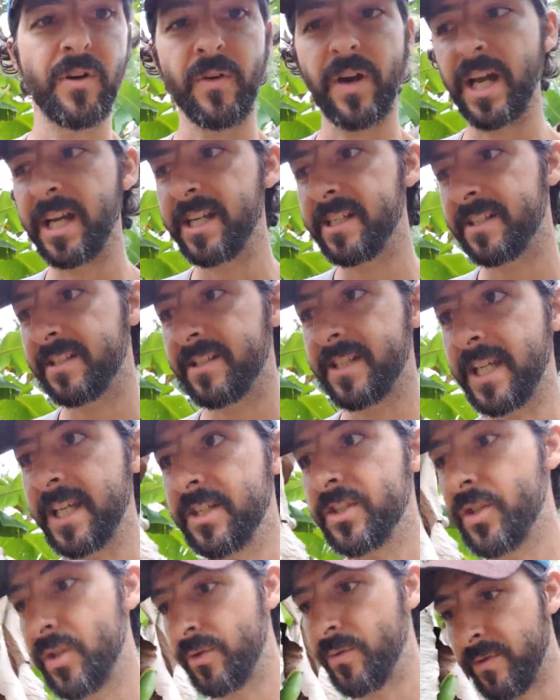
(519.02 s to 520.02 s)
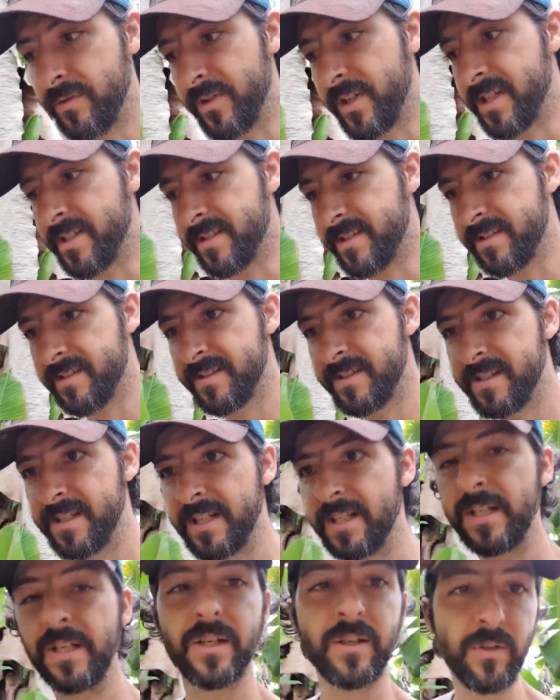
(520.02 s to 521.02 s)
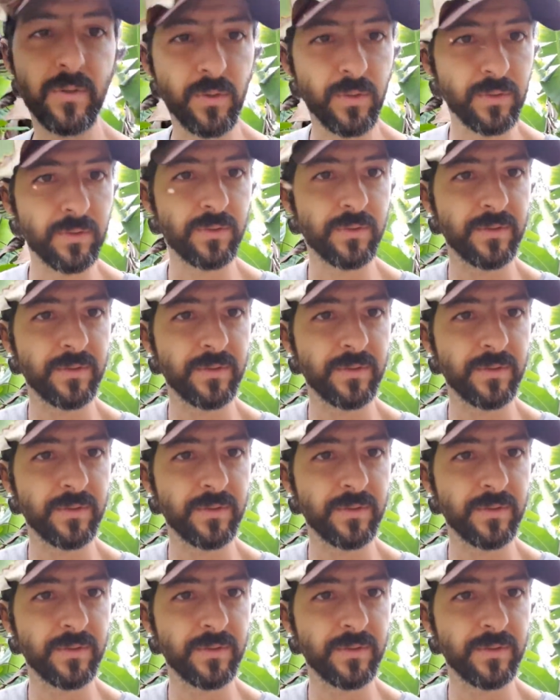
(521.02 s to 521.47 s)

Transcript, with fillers: right? Stay tuned with us. Cool?